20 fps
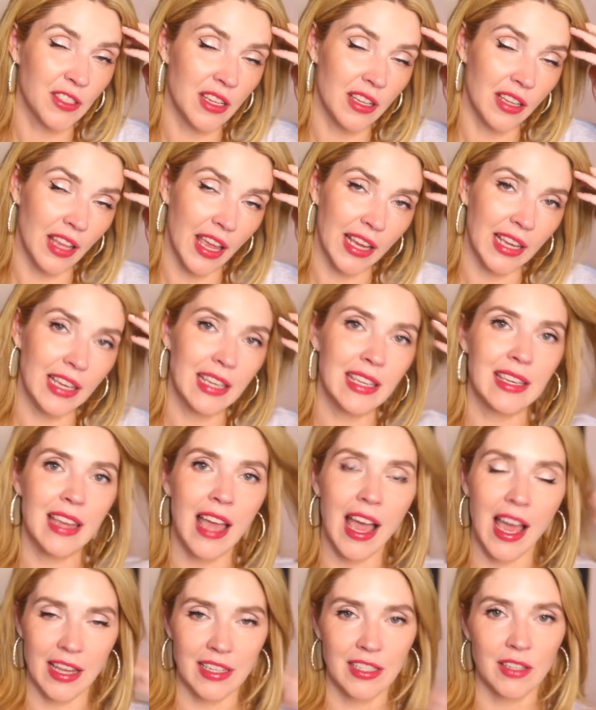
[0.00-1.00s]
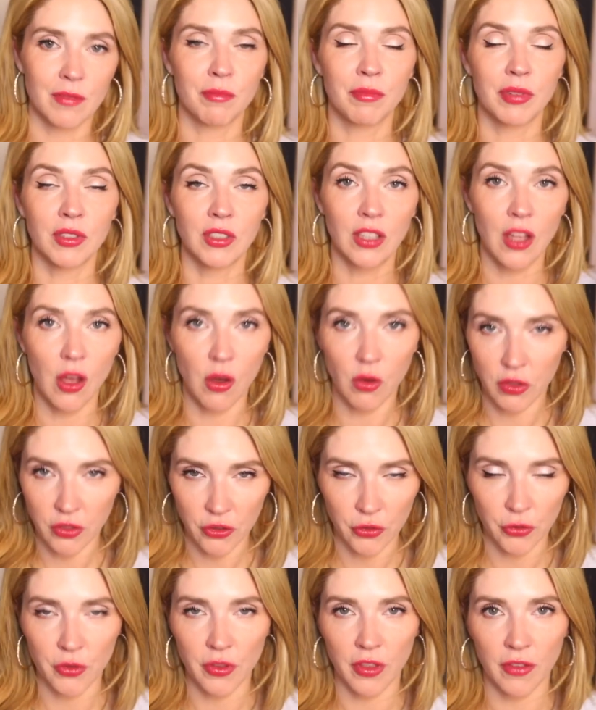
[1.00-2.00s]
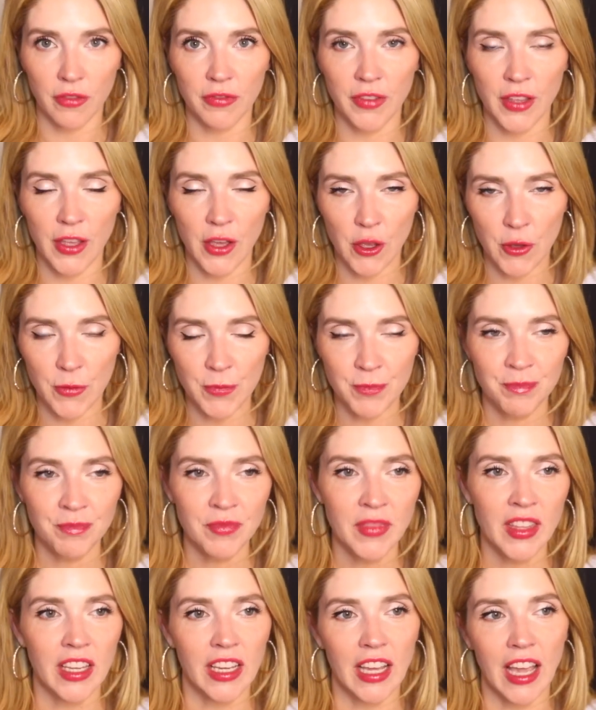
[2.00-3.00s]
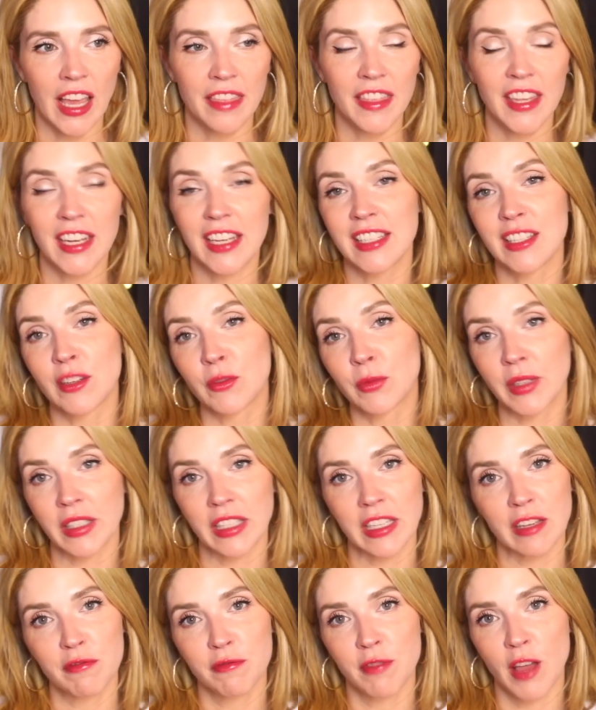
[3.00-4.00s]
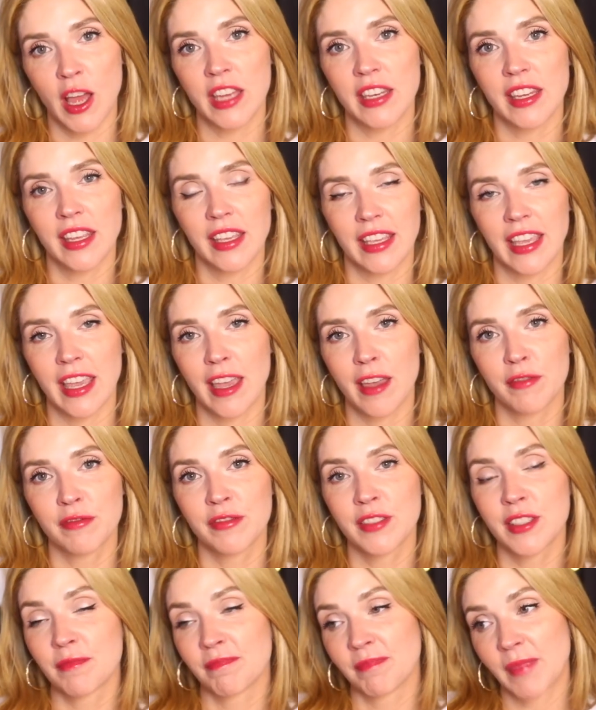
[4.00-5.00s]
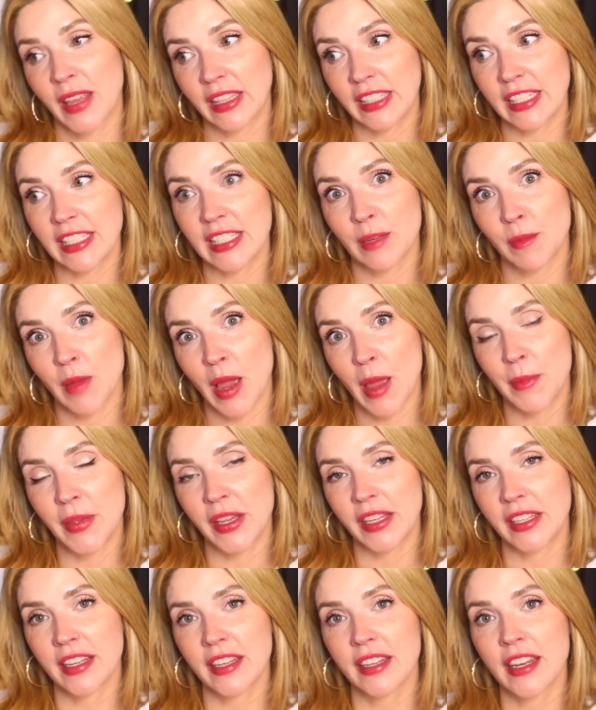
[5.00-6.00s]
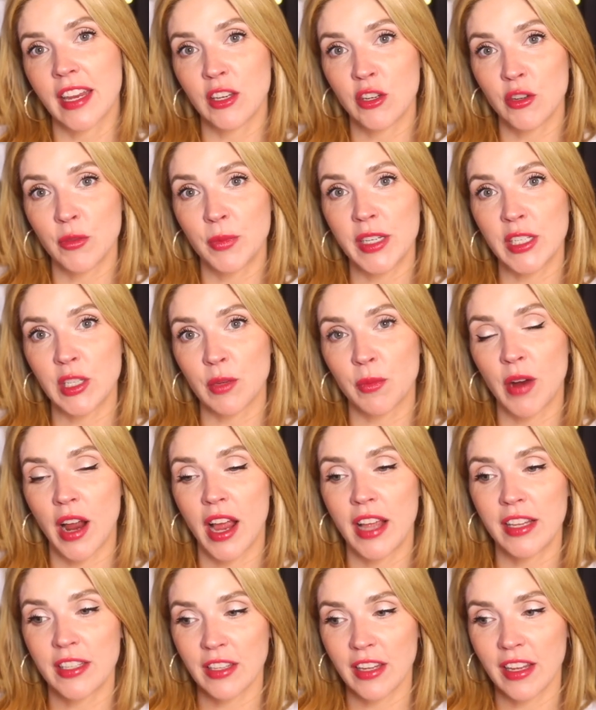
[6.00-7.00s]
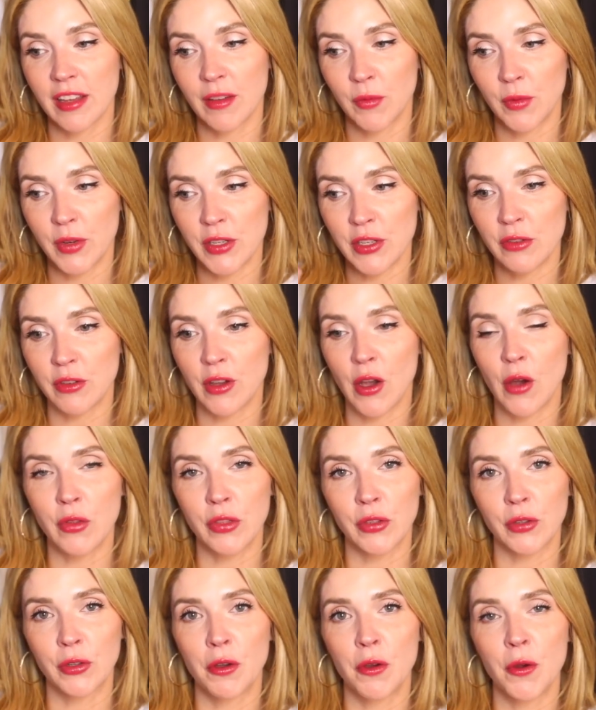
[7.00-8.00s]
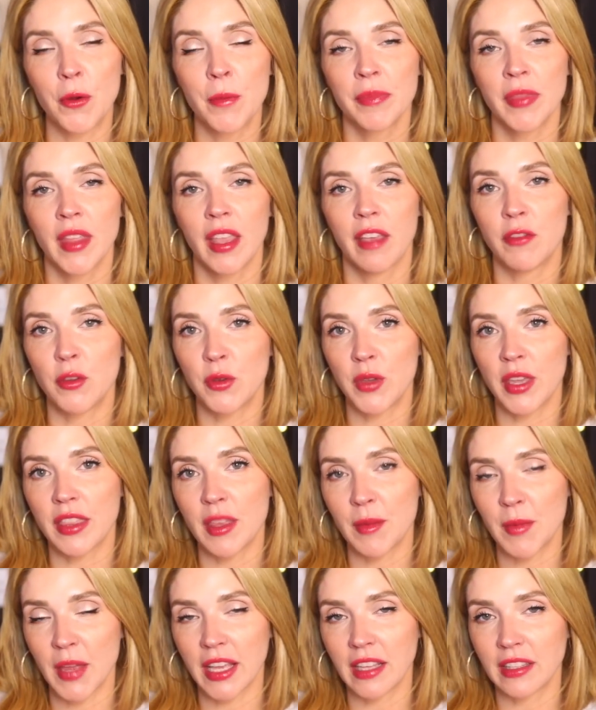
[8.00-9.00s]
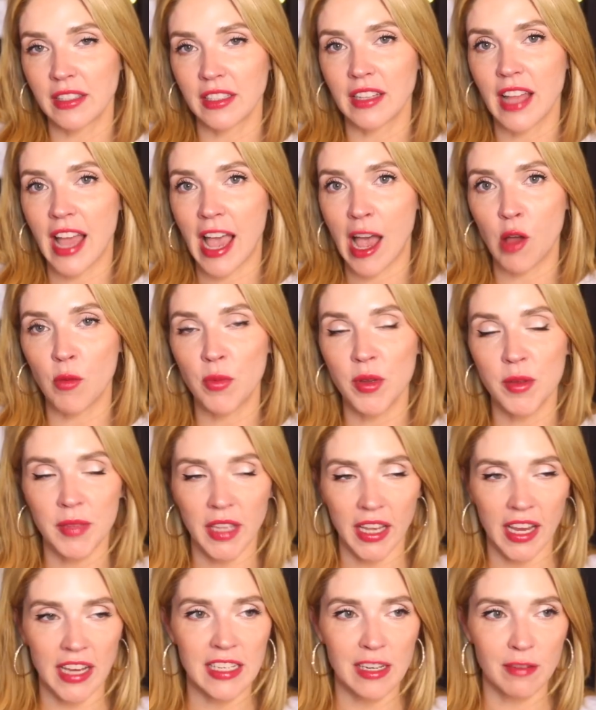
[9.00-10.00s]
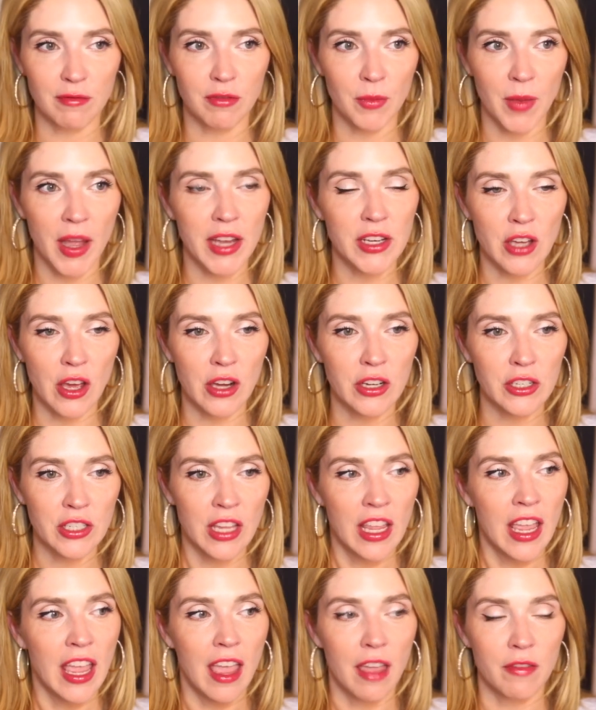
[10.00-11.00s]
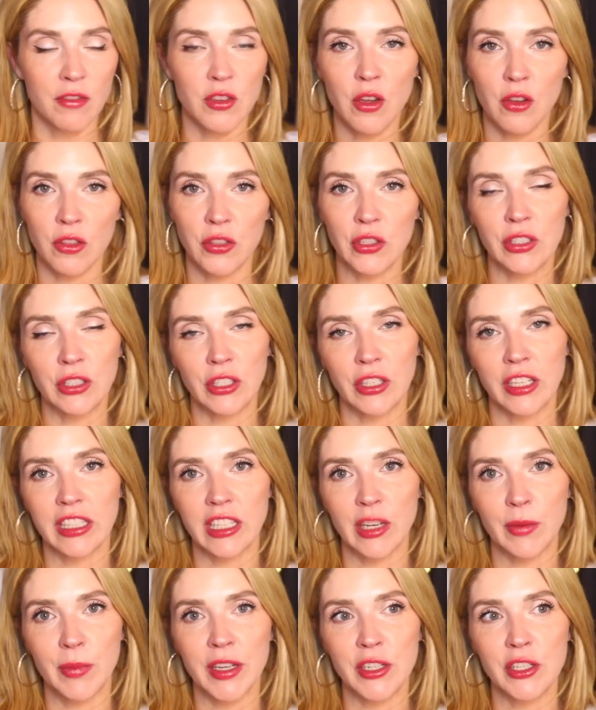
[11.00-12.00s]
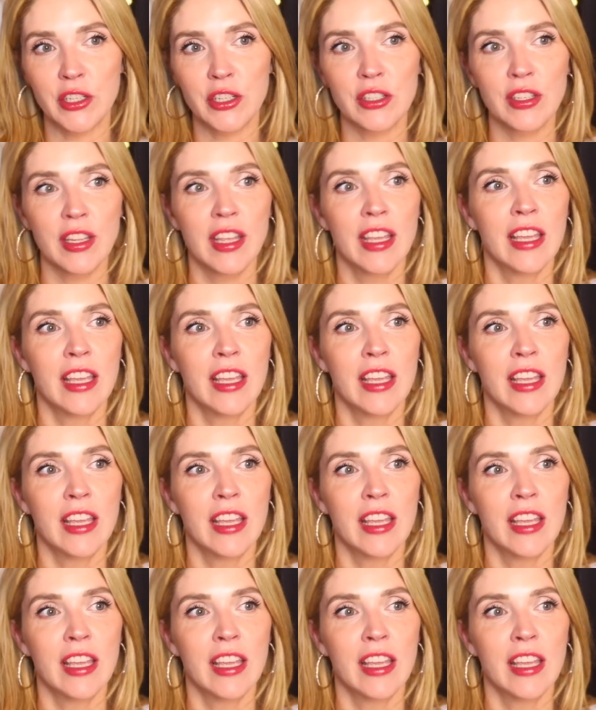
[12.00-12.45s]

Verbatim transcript: to like not blow through the film, uh, then it's a really fun gift at least in my opinion. And you'd be surprised when you go through, if you get them like a little album, like I did for my daughters, if you go through and look at their pictures,